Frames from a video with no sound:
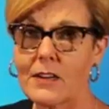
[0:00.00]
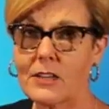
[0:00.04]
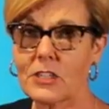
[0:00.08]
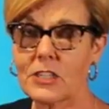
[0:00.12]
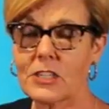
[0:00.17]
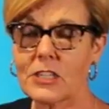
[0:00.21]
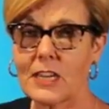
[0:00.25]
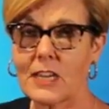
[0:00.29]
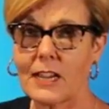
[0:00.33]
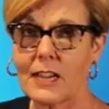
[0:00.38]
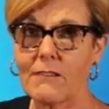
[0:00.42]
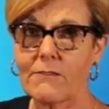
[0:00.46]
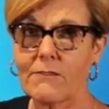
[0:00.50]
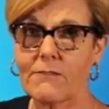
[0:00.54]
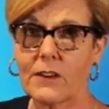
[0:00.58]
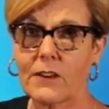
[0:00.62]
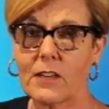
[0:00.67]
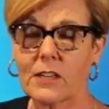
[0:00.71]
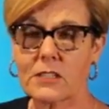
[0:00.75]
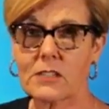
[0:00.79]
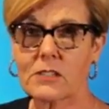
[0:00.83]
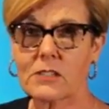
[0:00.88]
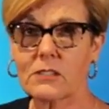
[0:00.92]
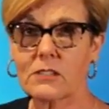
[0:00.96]
state
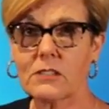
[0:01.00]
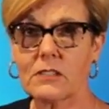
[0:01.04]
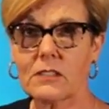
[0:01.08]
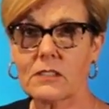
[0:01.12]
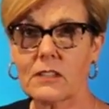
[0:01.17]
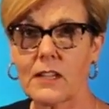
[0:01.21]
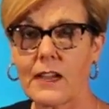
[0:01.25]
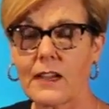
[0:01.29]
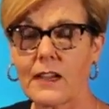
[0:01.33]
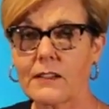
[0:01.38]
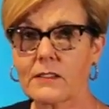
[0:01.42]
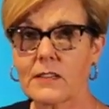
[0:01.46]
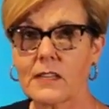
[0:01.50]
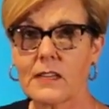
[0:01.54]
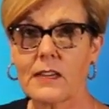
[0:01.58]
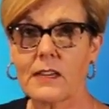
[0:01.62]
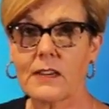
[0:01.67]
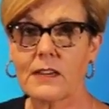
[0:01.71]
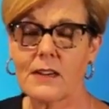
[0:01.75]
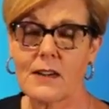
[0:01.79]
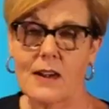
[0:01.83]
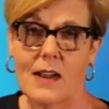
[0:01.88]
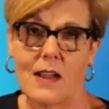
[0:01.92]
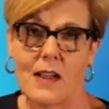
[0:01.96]
fossil out
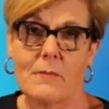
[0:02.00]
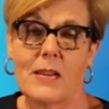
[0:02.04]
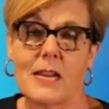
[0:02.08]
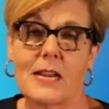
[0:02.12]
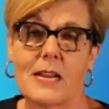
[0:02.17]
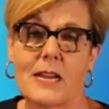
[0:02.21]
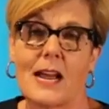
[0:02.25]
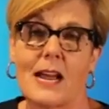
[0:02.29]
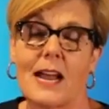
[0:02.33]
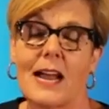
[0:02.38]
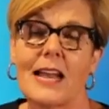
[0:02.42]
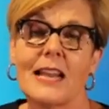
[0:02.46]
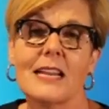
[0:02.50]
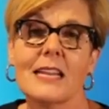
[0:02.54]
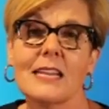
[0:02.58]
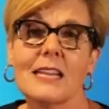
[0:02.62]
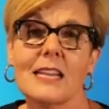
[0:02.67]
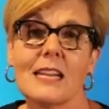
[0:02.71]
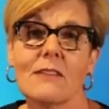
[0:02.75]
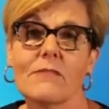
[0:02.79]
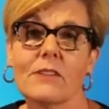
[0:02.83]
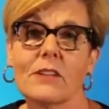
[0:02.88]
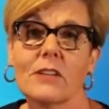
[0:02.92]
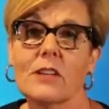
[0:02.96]
there. I mean, I
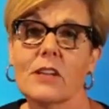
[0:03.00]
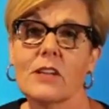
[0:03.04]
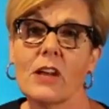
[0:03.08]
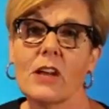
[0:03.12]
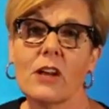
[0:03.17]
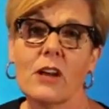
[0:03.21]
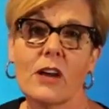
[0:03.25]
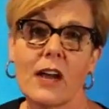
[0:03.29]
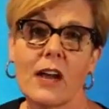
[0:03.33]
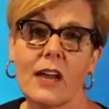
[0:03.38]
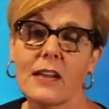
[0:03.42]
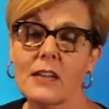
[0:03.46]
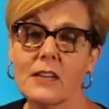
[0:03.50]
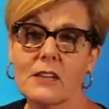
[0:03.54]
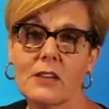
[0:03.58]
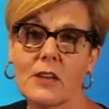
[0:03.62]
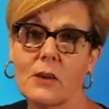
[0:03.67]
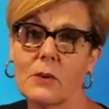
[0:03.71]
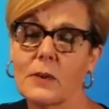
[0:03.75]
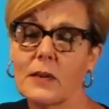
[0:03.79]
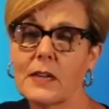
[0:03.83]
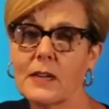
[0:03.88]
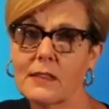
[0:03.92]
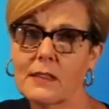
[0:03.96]
didn't even know, I didn't
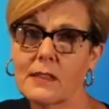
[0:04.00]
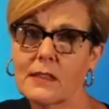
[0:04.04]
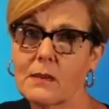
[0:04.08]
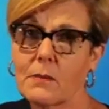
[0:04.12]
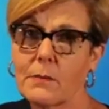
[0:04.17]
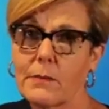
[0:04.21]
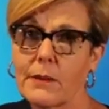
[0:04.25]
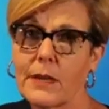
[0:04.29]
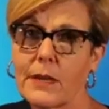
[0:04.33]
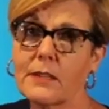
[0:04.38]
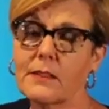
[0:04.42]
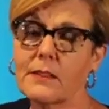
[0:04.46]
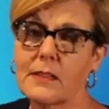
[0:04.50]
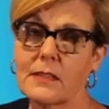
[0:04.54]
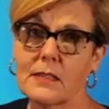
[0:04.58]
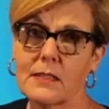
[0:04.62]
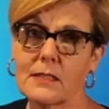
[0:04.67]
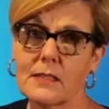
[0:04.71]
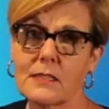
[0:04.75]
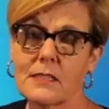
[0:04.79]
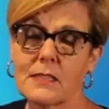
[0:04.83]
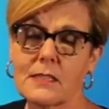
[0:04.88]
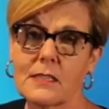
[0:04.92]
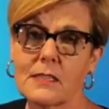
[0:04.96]
know anything about
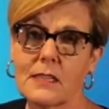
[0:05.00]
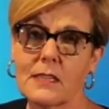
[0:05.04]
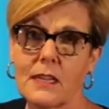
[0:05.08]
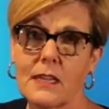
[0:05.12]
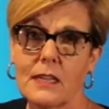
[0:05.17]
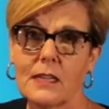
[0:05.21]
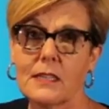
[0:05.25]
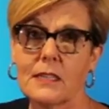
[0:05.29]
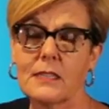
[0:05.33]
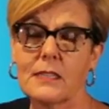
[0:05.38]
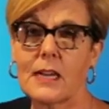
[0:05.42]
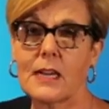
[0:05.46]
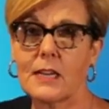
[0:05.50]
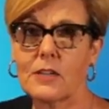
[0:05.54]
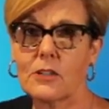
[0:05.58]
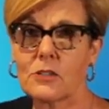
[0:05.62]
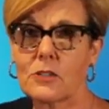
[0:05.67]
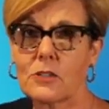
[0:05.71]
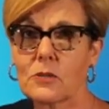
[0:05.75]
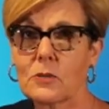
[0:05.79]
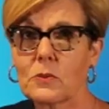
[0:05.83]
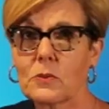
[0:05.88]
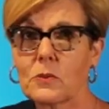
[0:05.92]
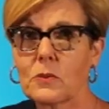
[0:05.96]
this
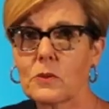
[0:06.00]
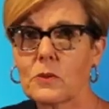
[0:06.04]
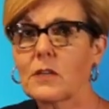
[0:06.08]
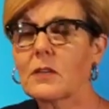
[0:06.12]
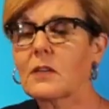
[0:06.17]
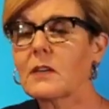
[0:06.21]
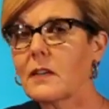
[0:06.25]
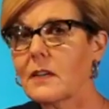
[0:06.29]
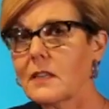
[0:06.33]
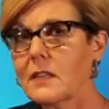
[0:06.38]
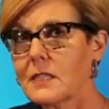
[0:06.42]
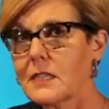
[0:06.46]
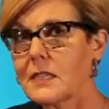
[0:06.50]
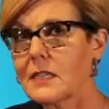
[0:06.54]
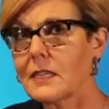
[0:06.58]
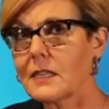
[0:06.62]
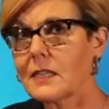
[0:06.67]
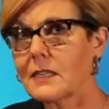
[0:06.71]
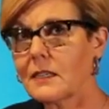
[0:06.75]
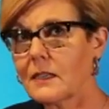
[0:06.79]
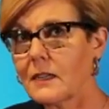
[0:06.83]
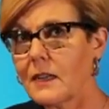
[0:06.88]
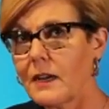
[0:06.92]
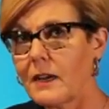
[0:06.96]
dinosaur
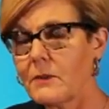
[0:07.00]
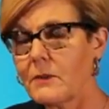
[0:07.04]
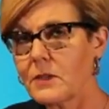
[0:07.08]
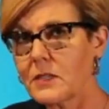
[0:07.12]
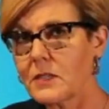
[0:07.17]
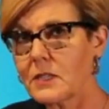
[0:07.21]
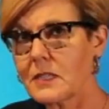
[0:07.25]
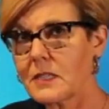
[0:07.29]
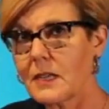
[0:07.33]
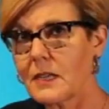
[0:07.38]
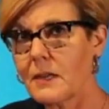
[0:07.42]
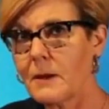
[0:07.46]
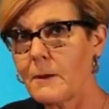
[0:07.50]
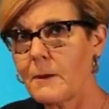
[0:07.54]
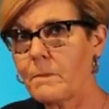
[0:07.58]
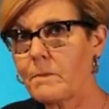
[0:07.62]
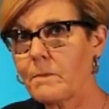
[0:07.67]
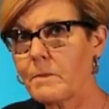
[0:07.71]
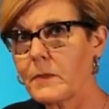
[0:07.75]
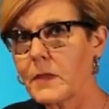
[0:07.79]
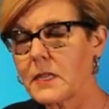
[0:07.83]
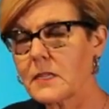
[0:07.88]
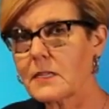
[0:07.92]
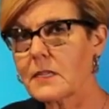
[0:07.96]
until I was um,
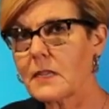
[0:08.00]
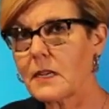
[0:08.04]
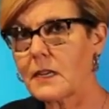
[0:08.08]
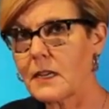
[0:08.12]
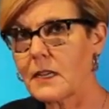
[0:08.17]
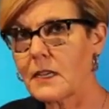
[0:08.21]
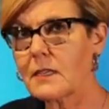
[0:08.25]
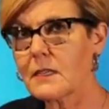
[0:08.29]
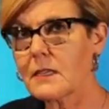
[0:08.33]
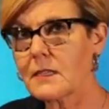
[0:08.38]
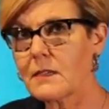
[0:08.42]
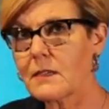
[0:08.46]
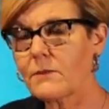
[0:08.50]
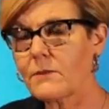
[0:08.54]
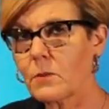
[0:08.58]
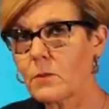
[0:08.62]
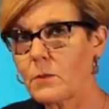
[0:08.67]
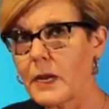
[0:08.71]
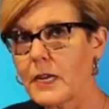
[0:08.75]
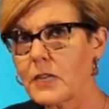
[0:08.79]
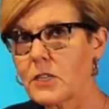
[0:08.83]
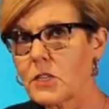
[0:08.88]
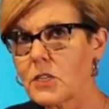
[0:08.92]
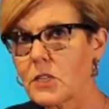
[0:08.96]
studying this
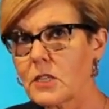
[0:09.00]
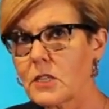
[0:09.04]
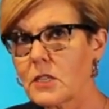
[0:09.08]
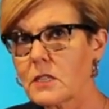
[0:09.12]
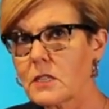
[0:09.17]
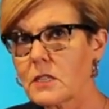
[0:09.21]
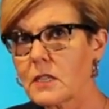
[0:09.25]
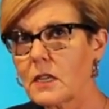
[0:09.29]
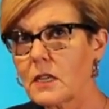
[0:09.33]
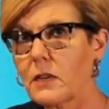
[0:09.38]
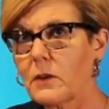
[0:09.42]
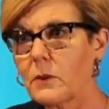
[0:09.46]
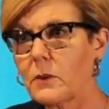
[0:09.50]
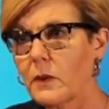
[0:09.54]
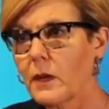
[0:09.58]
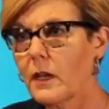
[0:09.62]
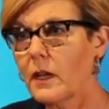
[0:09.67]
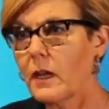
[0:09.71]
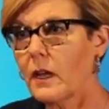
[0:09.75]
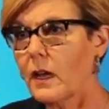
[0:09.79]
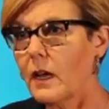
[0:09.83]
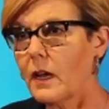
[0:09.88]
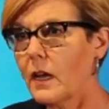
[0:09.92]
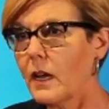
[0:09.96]
information. So
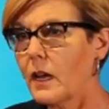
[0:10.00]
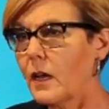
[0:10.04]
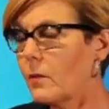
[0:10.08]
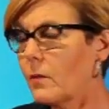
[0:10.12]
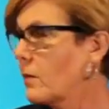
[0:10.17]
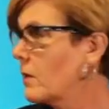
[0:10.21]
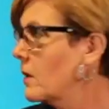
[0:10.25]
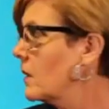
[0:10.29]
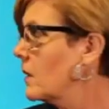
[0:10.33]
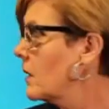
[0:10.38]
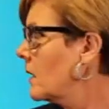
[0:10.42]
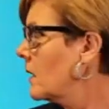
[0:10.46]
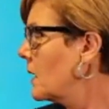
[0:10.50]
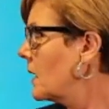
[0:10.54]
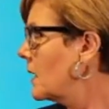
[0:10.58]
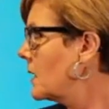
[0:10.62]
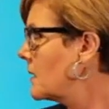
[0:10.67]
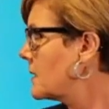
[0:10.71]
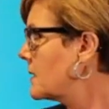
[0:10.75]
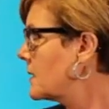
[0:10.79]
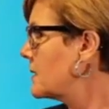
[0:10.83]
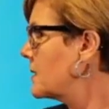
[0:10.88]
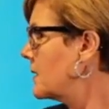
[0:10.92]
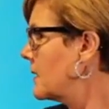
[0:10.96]
um,
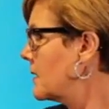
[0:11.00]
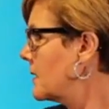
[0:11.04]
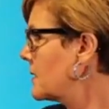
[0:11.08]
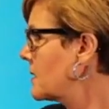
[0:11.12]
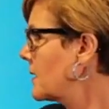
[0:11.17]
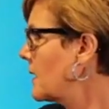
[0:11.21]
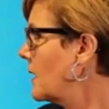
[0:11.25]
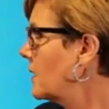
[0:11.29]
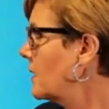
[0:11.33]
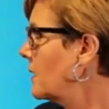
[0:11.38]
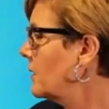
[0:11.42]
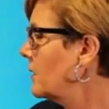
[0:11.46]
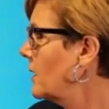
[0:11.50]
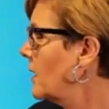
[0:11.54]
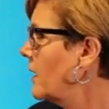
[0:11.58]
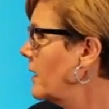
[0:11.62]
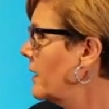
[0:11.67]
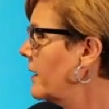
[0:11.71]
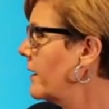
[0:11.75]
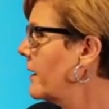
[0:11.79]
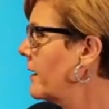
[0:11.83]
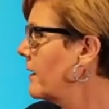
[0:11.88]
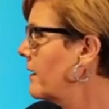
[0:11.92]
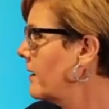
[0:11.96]
it's it's got a
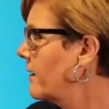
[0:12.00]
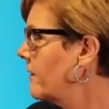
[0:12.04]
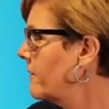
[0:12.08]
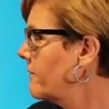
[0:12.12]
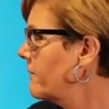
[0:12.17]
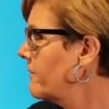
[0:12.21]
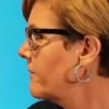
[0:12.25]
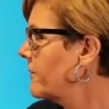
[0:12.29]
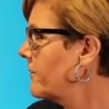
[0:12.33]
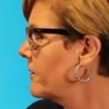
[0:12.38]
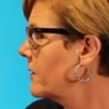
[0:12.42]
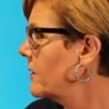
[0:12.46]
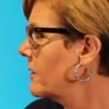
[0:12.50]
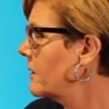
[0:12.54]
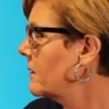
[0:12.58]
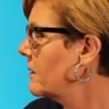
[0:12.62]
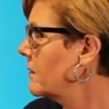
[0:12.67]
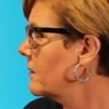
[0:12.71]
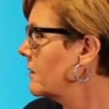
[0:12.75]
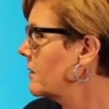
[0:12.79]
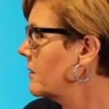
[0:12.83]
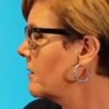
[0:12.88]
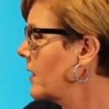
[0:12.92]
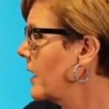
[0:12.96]
lot of
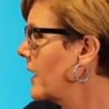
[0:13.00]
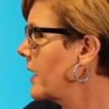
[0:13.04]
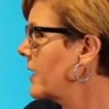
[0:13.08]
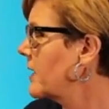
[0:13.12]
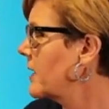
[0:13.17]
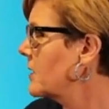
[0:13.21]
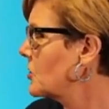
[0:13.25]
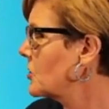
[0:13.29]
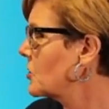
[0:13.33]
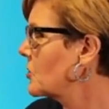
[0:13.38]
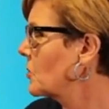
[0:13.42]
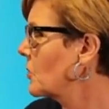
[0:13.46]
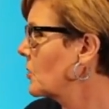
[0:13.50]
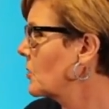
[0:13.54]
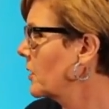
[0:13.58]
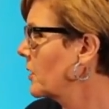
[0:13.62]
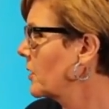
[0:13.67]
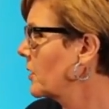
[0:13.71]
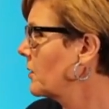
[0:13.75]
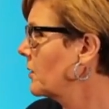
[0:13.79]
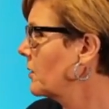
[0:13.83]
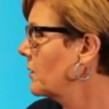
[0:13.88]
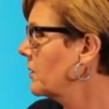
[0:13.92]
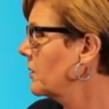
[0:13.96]
great
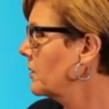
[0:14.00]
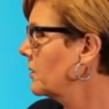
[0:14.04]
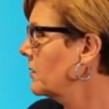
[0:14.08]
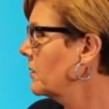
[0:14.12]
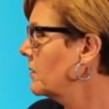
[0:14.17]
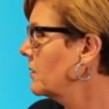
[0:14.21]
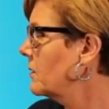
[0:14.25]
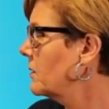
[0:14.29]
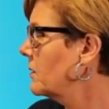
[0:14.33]
historical